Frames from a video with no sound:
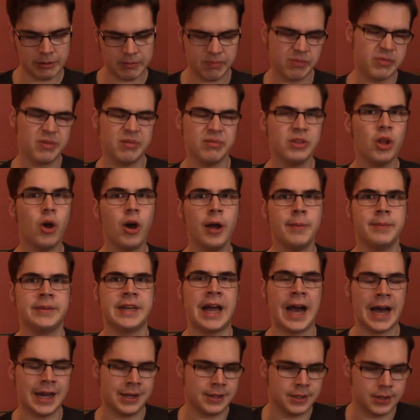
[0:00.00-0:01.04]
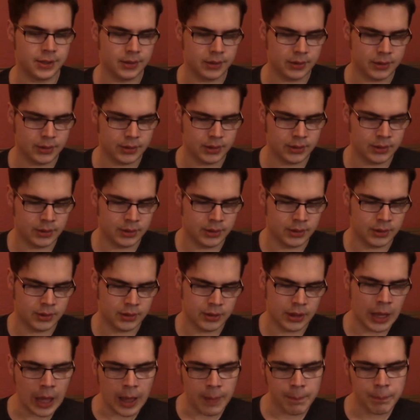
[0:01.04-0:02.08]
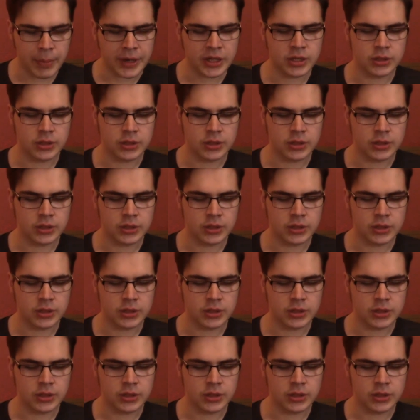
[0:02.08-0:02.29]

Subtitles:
"No, I'm not." But